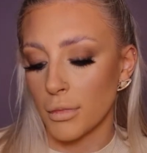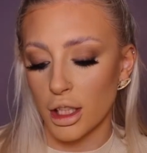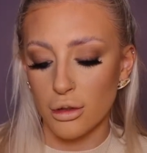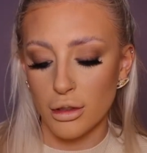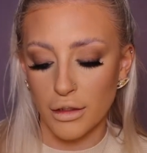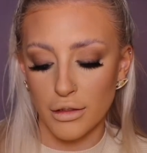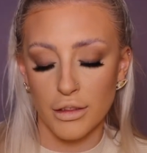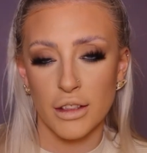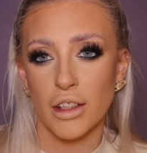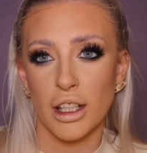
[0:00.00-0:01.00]
I don't know if
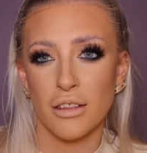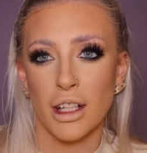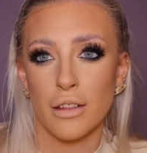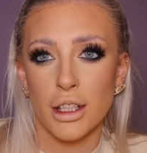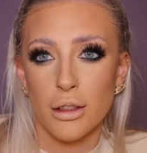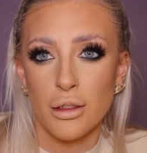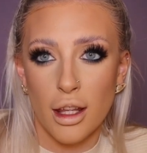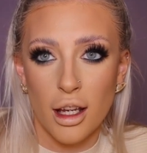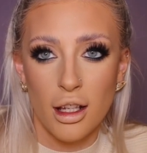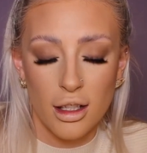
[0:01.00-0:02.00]
I've even ever used
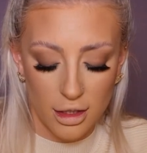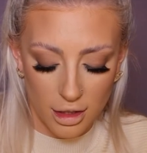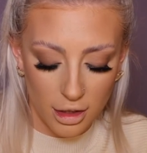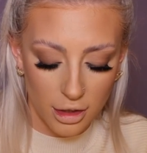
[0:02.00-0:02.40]
this.